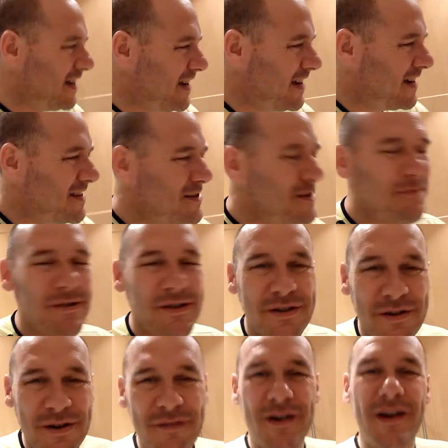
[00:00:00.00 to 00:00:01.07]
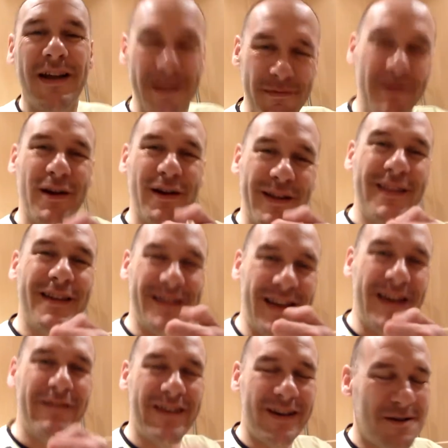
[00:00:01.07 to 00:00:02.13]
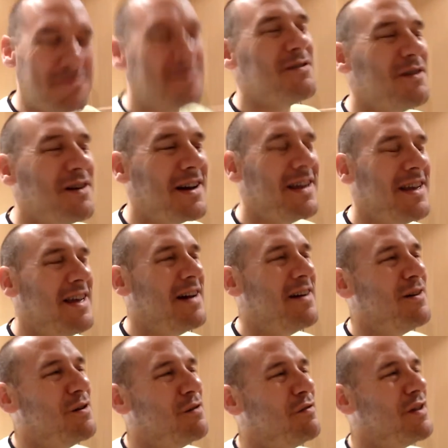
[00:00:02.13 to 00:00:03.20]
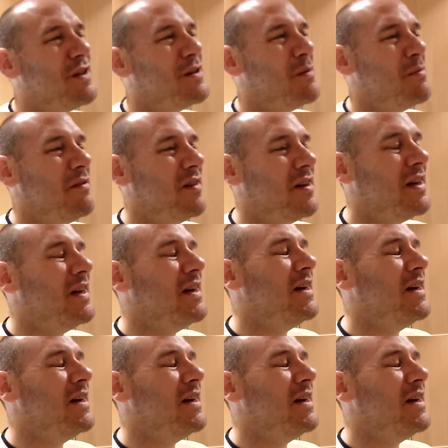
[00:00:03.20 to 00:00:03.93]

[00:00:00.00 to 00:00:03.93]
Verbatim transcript: uh, so much so I'm going to keep turning the TV up so I can hear over the top of her